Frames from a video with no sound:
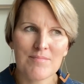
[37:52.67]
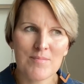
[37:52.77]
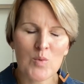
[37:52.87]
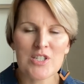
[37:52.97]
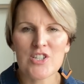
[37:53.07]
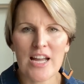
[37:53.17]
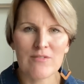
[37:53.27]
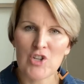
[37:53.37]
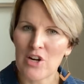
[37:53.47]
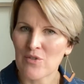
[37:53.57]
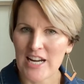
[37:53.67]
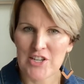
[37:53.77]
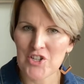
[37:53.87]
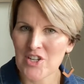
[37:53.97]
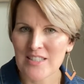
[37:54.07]
was kind of
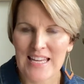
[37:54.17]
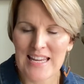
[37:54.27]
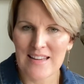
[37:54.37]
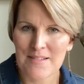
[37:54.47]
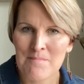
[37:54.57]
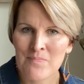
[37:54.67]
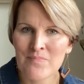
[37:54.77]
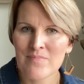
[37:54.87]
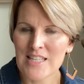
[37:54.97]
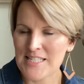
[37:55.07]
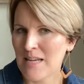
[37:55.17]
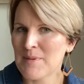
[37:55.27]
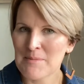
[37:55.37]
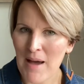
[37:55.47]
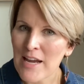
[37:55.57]
generationally the same
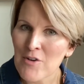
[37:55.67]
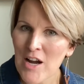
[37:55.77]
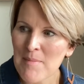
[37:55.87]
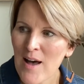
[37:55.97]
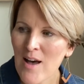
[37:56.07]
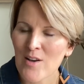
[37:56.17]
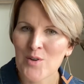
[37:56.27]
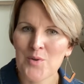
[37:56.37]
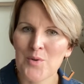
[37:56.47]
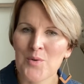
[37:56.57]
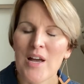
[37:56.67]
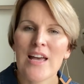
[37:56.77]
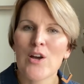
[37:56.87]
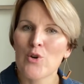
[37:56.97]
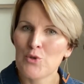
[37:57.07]
as my grandma who
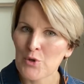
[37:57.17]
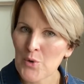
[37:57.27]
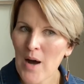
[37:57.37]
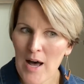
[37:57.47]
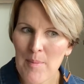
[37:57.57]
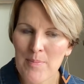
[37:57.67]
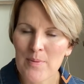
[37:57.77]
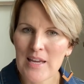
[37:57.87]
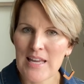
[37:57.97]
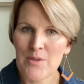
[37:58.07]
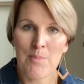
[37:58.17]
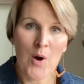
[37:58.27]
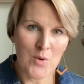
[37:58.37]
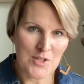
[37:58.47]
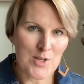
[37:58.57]
grew up in the
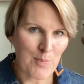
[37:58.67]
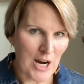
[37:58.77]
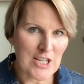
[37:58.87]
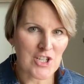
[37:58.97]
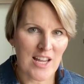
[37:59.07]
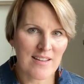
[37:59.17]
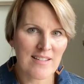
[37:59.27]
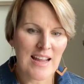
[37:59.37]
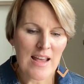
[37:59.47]
post-depression